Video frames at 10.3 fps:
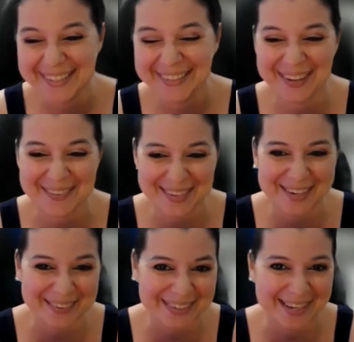So I'm
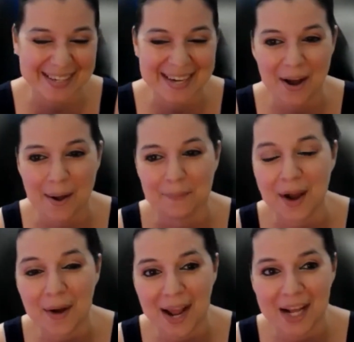like, okay, now I
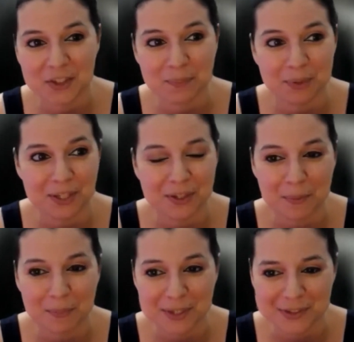now I actually put it
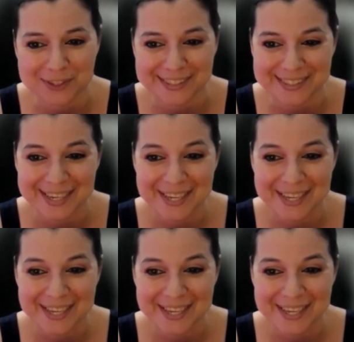on Pinterest.